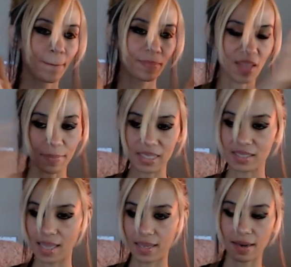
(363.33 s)
That means
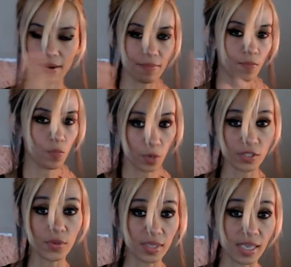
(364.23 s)
that as
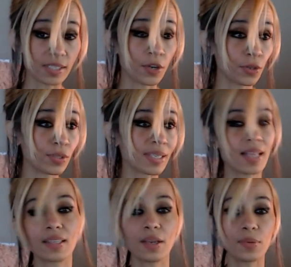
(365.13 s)
soon as they start using
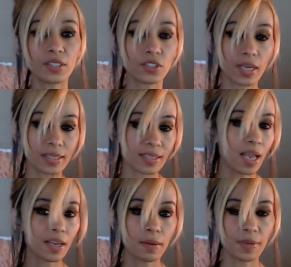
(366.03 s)
that language, it's
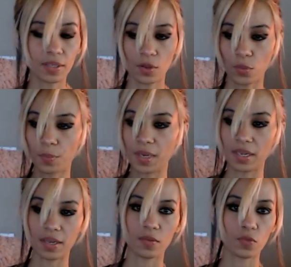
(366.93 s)
not going to be, there will
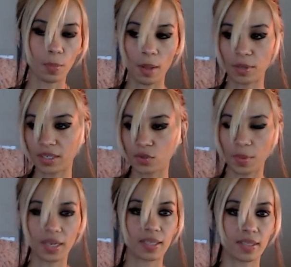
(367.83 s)
be, Republicans will
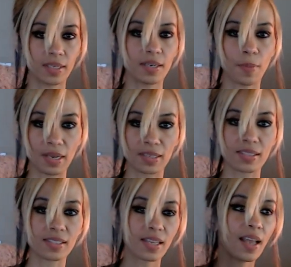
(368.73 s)
be like the
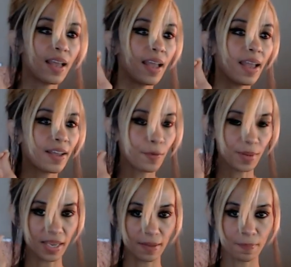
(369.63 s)
independents. It'll
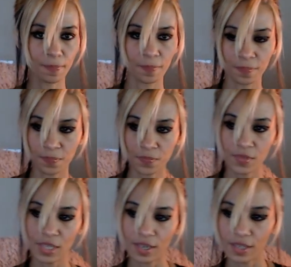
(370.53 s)
be
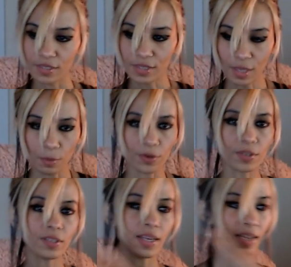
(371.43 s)

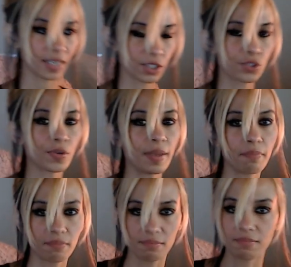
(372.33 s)
liberal and
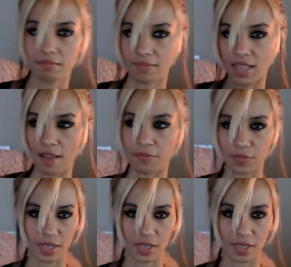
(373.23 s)
extreme left.